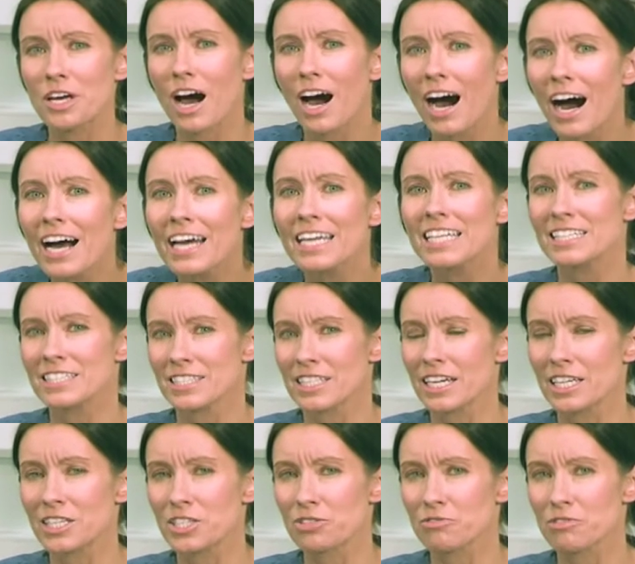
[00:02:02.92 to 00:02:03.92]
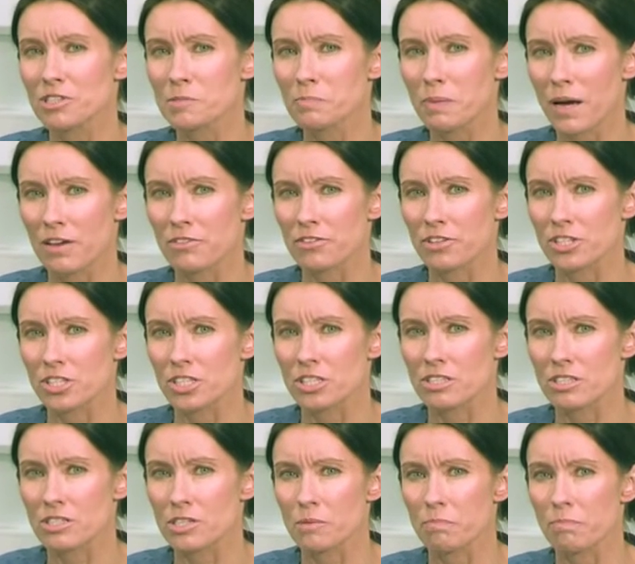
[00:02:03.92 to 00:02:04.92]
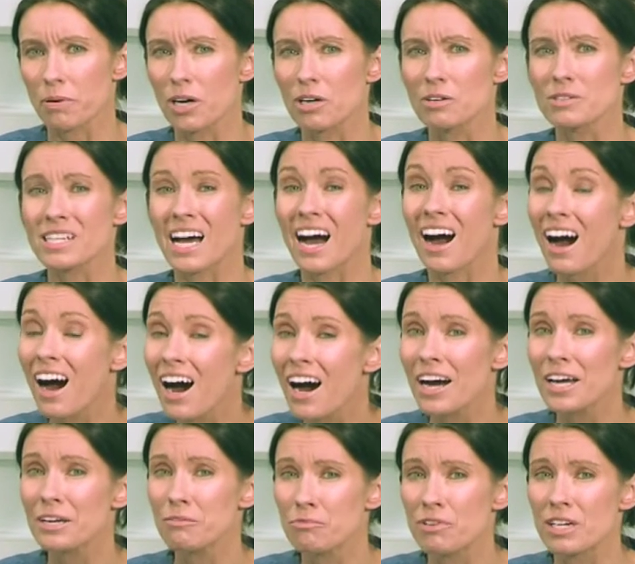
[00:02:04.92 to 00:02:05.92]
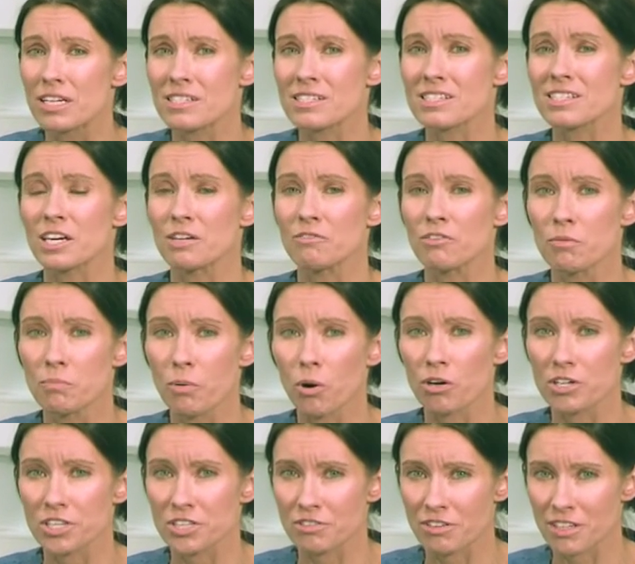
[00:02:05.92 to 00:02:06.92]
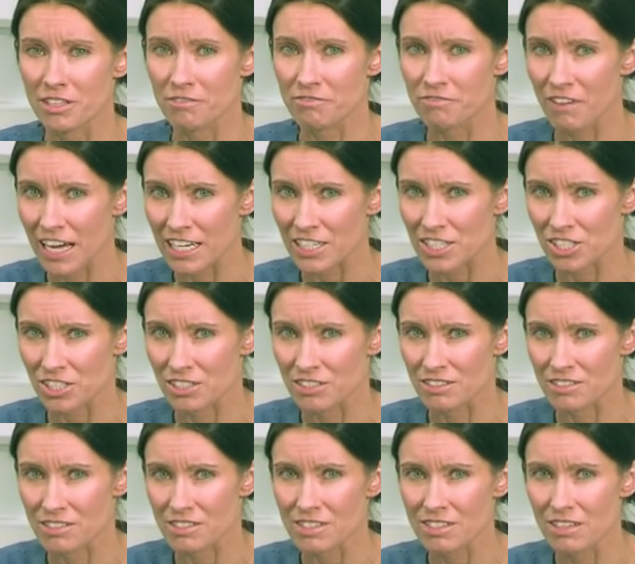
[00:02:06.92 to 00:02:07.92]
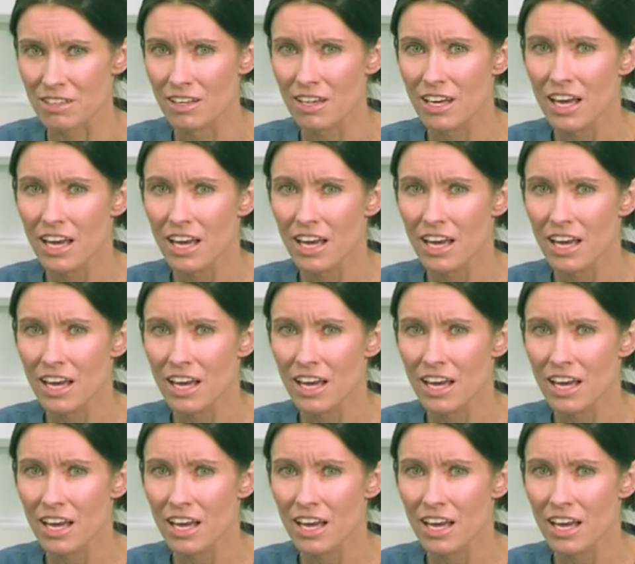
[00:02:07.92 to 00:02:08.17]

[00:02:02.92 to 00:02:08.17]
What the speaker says: with highly dangerous pathogens that pose a high risk of laboratory infections.